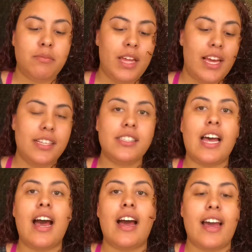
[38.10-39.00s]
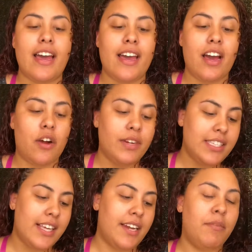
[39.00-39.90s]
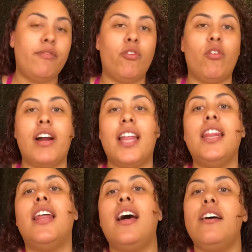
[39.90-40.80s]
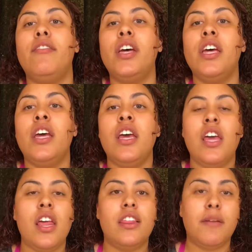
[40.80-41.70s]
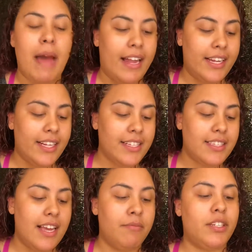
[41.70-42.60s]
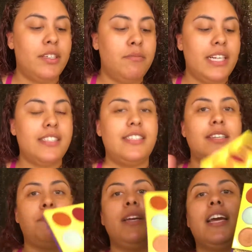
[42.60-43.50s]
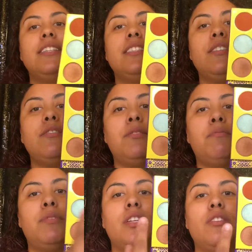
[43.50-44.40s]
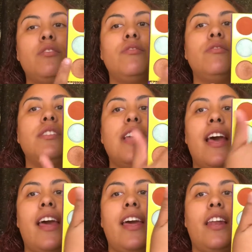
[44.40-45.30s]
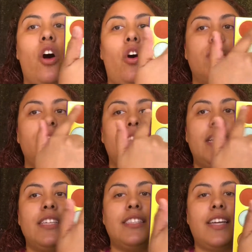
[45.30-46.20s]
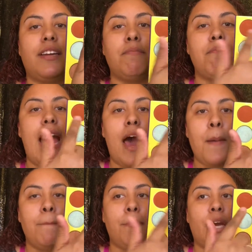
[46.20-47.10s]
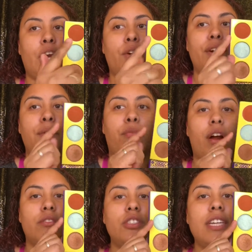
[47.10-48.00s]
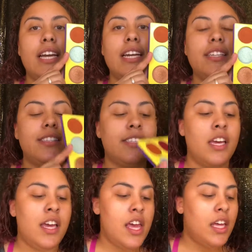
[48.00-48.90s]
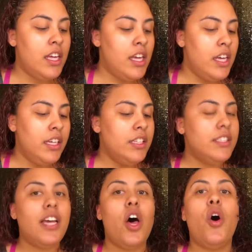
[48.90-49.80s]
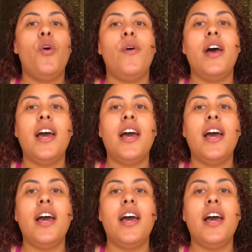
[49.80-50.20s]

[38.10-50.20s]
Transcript: Place. I already said it before, I love their palettes. I'm going to be dipping into the blues and all of these like matte berry brown shades. So